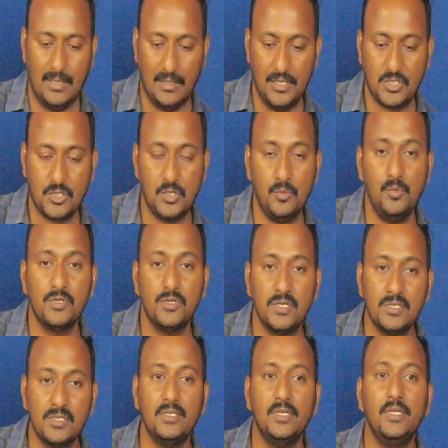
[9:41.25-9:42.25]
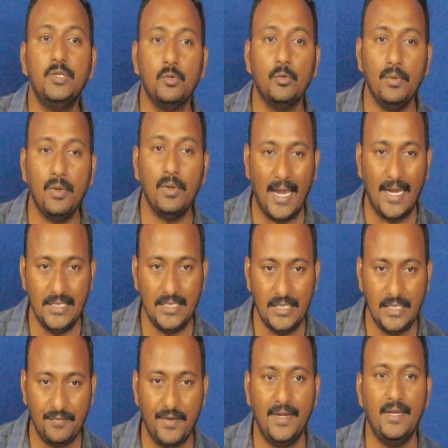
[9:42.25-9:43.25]
distributions need to be
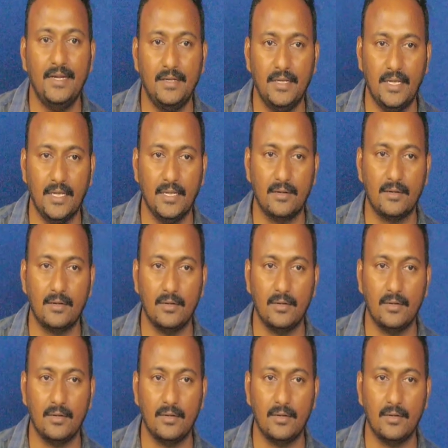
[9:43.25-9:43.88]
identified at here.